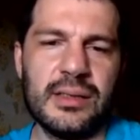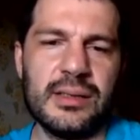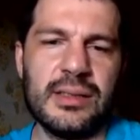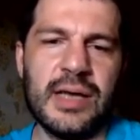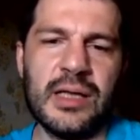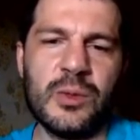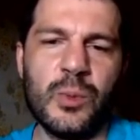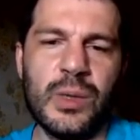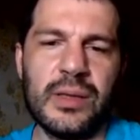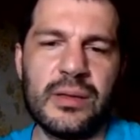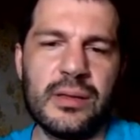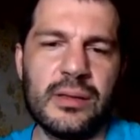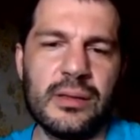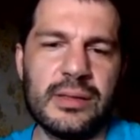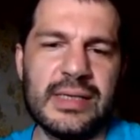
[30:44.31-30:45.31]
done with
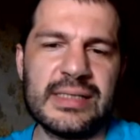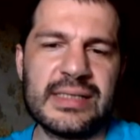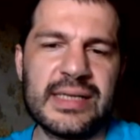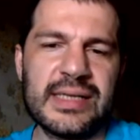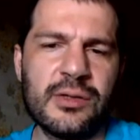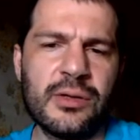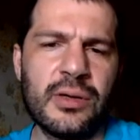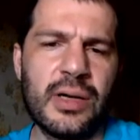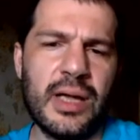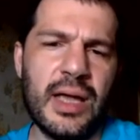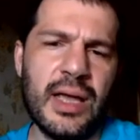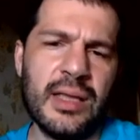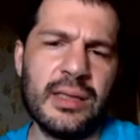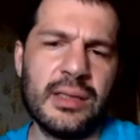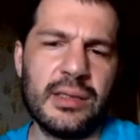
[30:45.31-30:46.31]
test scheduler
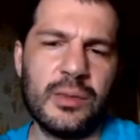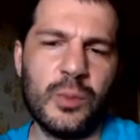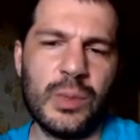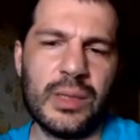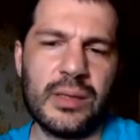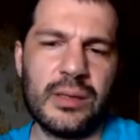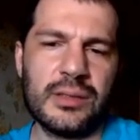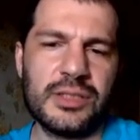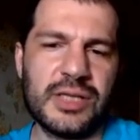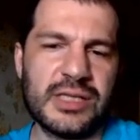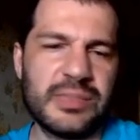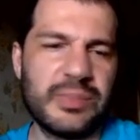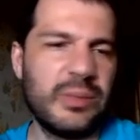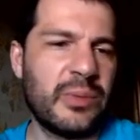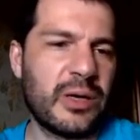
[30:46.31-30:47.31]
and with
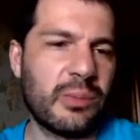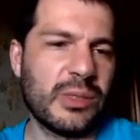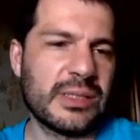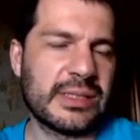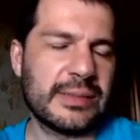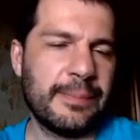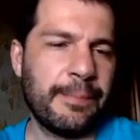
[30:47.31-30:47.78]
jasmine-marbles.